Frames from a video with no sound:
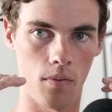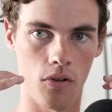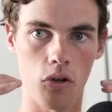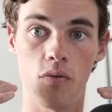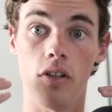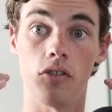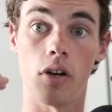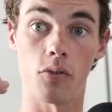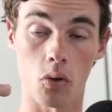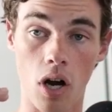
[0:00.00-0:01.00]
your
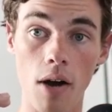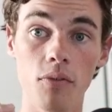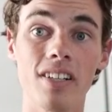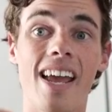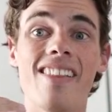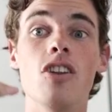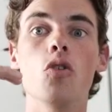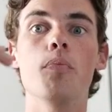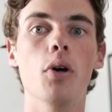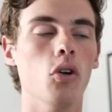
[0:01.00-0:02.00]
philosophical conflict and then you
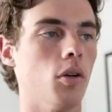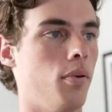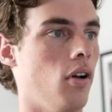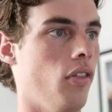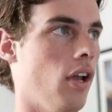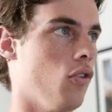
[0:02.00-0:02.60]
build upon there.